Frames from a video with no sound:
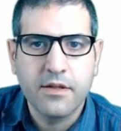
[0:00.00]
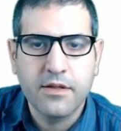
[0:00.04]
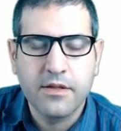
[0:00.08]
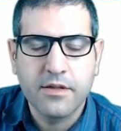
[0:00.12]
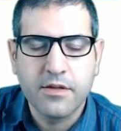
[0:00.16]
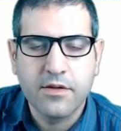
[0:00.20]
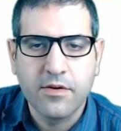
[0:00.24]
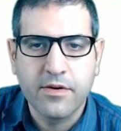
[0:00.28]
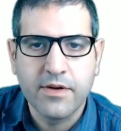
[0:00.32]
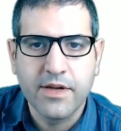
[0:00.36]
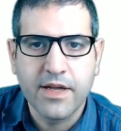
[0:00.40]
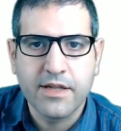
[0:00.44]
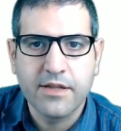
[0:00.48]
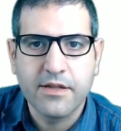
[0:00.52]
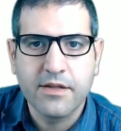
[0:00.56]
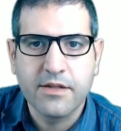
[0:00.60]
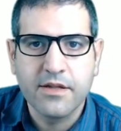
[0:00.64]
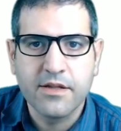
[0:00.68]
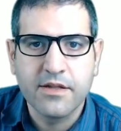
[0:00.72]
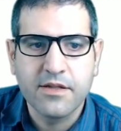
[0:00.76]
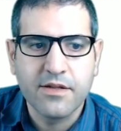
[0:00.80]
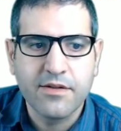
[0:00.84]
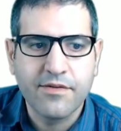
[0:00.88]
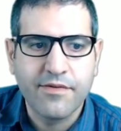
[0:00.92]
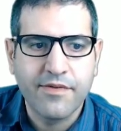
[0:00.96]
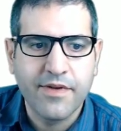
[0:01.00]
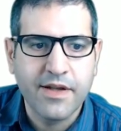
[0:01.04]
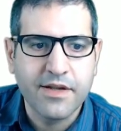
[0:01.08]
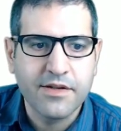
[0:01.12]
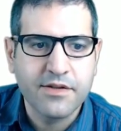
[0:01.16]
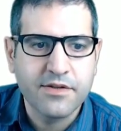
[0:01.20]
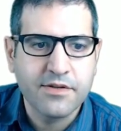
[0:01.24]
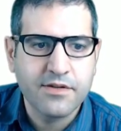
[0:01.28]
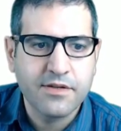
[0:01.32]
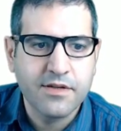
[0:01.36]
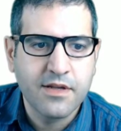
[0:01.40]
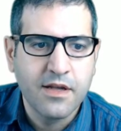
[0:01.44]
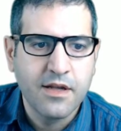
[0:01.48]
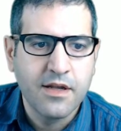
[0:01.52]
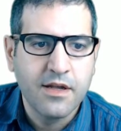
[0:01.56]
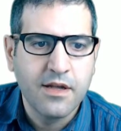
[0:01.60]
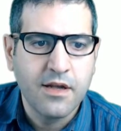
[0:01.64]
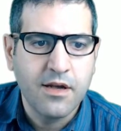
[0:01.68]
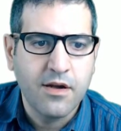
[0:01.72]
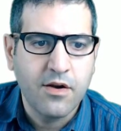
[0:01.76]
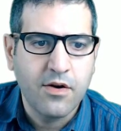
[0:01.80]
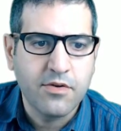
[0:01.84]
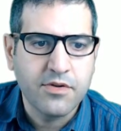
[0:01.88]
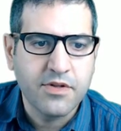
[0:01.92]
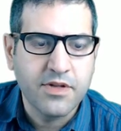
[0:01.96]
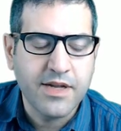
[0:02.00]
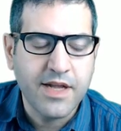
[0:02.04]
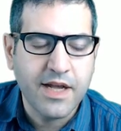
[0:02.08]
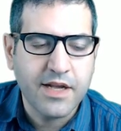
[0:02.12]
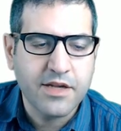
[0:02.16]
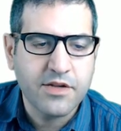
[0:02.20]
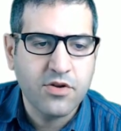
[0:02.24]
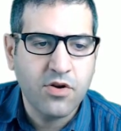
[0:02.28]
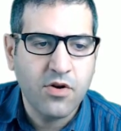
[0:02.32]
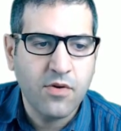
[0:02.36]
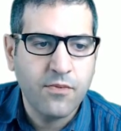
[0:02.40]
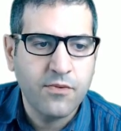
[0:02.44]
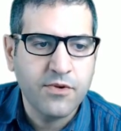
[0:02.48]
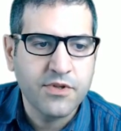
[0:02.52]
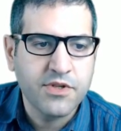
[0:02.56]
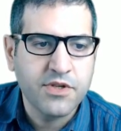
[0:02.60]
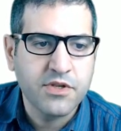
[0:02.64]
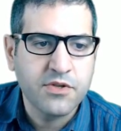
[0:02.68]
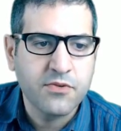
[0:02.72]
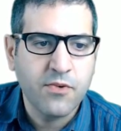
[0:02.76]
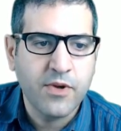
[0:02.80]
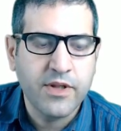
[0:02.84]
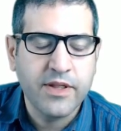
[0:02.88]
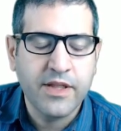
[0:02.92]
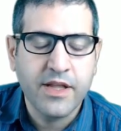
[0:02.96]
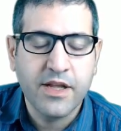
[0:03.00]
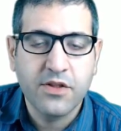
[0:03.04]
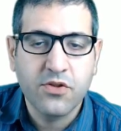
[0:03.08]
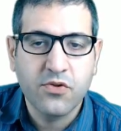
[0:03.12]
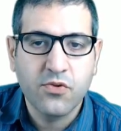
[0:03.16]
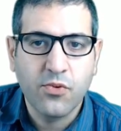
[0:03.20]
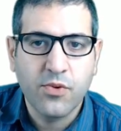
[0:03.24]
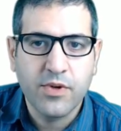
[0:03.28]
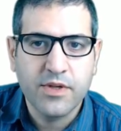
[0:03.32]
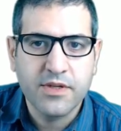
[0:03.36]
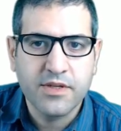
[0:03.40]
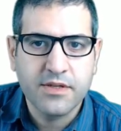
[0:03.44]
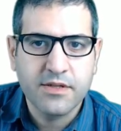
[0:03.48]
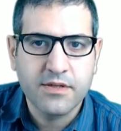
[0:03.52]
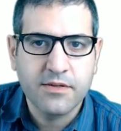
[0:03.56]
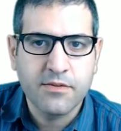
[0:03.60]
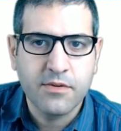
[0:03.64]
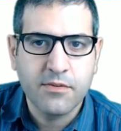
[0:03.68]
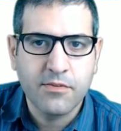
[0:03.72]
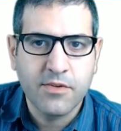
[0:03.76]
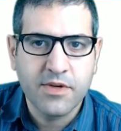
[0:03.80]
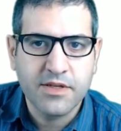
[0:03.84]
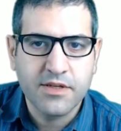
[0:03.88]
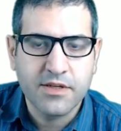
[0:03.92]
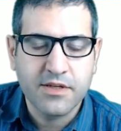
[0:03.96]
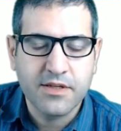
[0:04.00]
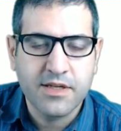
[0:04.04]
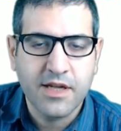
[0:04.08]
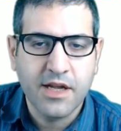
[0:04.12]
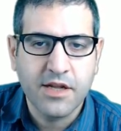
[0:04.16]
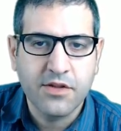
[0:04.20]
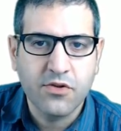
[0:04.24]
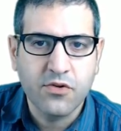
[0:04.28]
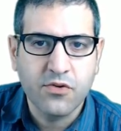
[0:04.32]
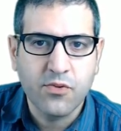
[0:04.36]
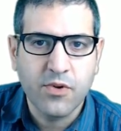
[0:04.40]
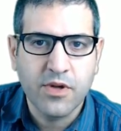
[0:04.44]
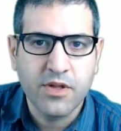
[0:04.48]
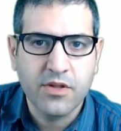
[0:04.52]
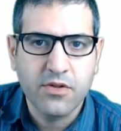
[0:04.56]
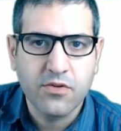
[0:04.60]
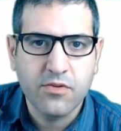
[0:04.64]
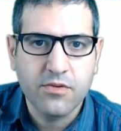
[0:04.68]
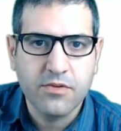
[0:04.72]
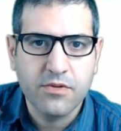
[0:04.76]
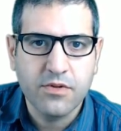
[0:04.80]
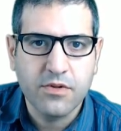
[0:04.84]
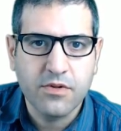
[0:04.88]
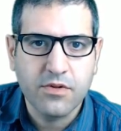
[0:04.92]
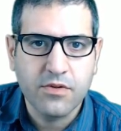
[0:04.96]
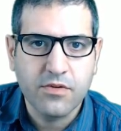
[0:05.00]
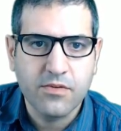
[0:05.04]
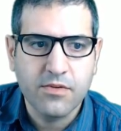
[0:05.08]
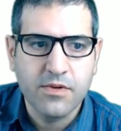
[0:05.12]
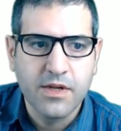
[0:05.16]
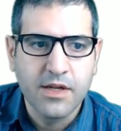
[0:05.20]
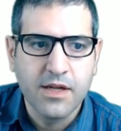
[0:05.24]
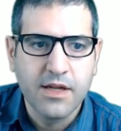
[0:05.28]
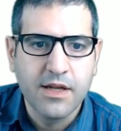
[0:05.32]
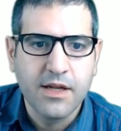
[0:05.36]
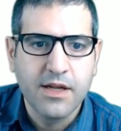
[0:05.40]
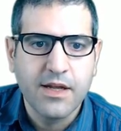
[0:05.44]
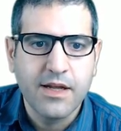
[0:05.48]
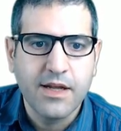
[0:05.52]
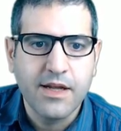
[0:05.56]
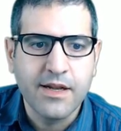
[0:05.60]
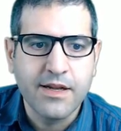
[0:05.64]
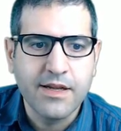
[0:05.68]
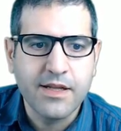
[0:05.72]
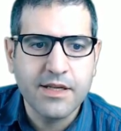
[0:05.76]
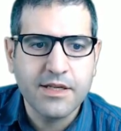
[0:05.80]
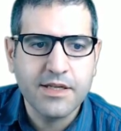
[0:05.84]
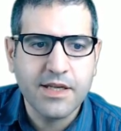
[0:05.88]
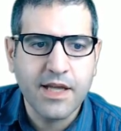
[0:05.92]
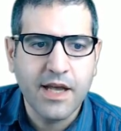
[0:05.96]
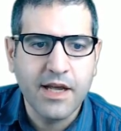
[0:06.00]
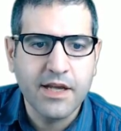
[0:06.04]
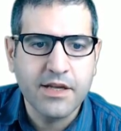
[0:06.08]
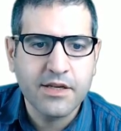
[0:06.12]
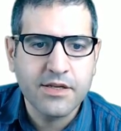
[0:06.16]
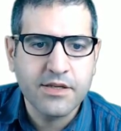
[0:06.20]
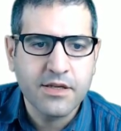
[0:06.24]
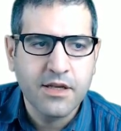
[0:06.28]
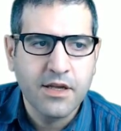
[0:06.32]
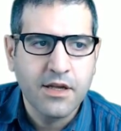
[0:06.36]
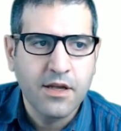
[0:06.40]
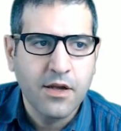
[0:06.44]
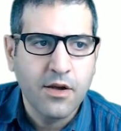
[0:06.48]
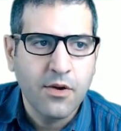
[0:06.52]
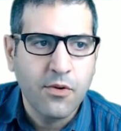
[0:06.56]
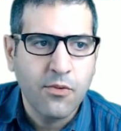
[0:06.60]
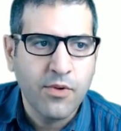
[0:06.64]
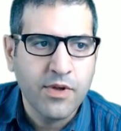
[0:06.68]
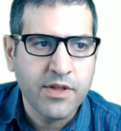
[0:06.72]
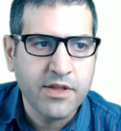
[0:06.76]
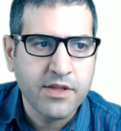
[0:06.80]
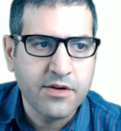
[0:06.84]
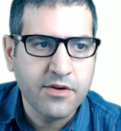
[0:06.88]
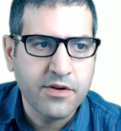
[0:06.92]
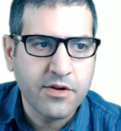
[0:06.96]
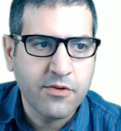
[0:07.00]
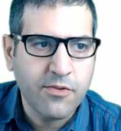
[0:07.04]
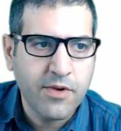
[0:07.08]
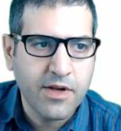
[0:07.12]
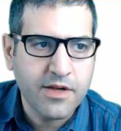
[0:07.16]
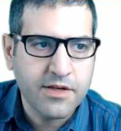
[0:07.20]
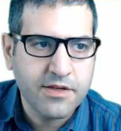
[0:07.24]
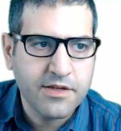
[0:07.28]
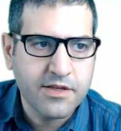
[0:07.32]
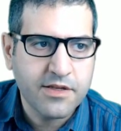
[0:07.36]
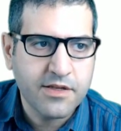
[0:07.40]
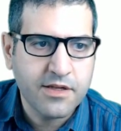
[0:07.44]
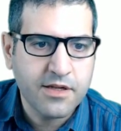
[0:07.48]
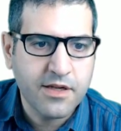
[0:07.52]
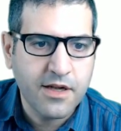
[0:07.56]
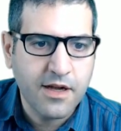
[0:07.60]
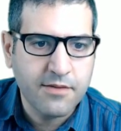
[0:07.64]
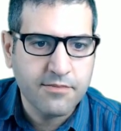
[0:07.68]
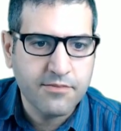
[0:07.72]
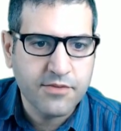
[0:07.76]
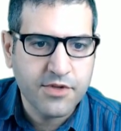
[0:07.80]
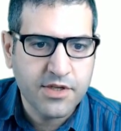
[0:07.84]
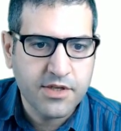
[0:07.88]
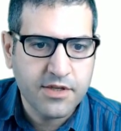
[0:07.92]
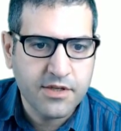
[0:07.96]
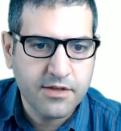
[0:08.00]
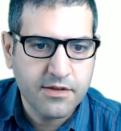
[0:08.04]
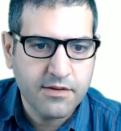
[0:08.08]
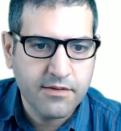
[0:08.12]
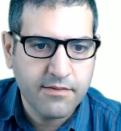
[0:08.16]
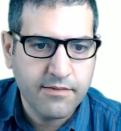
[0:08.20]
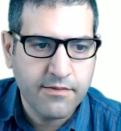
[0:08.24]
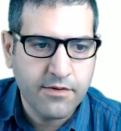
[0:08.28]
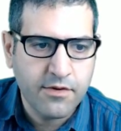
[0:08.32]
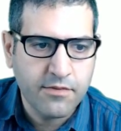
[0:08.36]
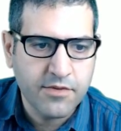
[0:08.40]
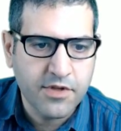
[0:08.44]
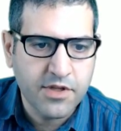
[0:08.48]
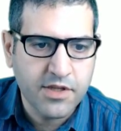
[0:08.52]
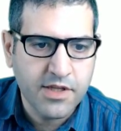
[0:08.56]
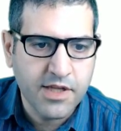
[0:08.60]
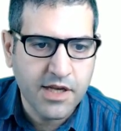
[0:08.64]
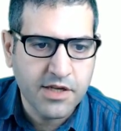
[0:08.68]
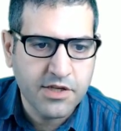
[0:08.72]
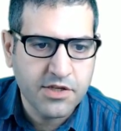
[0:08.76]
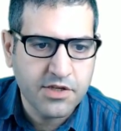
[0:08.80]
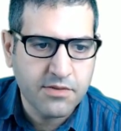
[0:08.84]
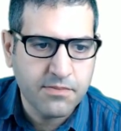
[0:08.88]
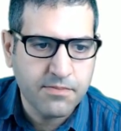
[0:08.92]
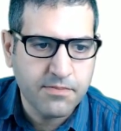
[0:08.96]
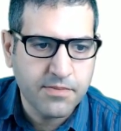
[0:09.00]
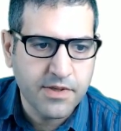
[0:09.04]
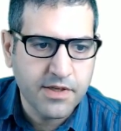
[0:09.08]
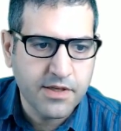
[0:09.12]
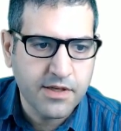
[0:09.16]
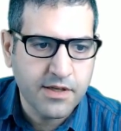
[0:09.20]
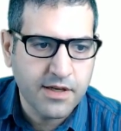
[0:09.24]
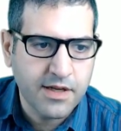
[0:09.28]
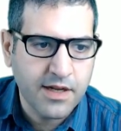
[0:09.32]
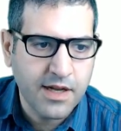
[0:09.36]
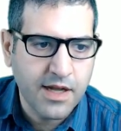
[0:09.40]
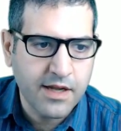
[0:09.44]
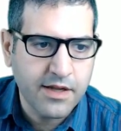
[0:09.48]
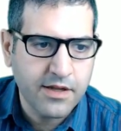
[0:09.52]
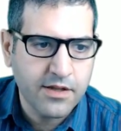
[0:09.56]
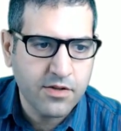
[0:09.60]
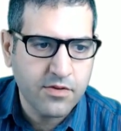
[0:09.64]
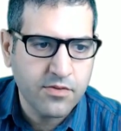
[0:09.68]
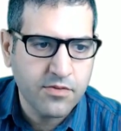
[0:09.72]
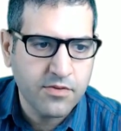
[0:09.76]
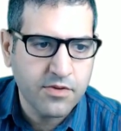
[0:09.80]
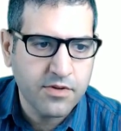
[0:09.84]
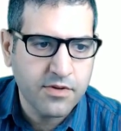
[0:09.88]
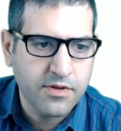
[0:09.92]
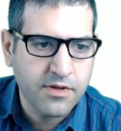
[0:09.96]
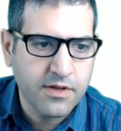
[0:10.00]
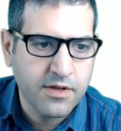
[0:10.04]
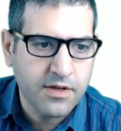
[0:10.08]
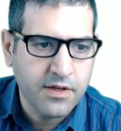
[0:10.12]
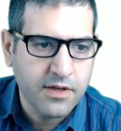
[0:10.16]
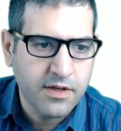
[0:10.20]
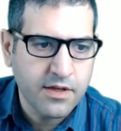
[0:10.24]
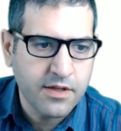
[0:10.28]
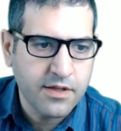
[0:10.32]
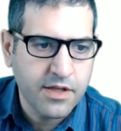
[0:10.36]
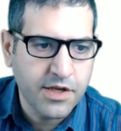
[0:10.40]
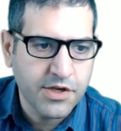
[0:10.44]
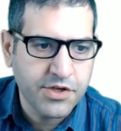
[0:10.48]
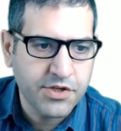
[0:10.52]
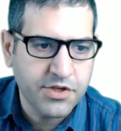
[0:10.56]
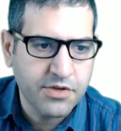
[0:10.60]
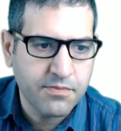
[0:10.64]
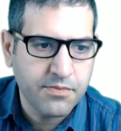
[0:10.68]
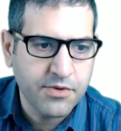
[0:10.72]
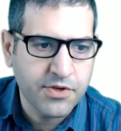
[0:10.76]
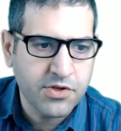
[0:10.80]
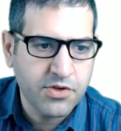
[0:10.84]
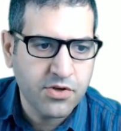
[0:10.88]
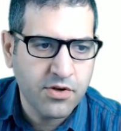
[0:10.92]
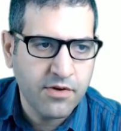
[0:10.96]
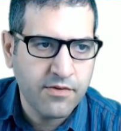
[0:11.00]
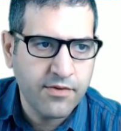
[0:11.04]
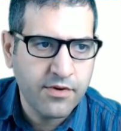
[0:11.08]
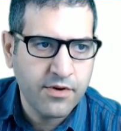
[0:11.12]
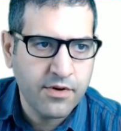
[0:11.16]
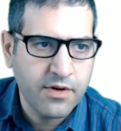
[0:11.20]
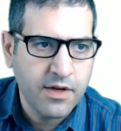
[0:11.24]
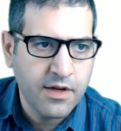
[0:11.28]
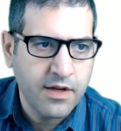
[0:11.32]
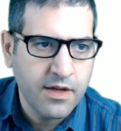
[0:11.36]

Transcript: connected interface or the next hop, which is 192.168.12.2. In this case, when the request comes from the DHCP client to the DHCP server,